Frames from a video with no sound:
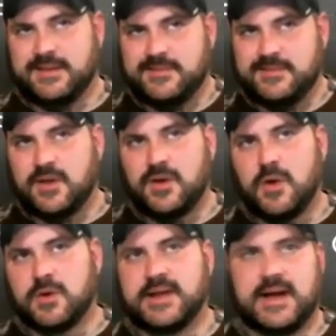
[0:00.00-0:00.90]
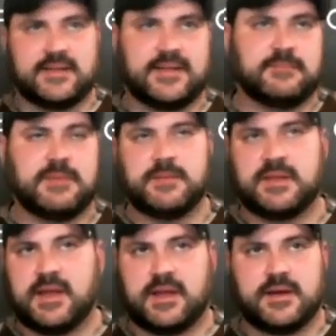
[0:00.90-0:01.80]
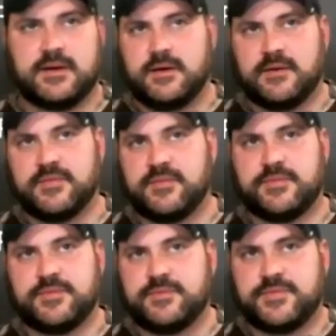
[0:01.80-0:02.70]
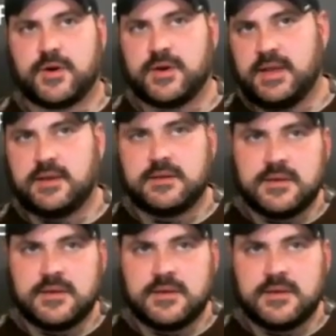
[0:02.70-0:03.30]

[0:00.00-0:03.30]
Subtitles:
lower down, like maybe like a 30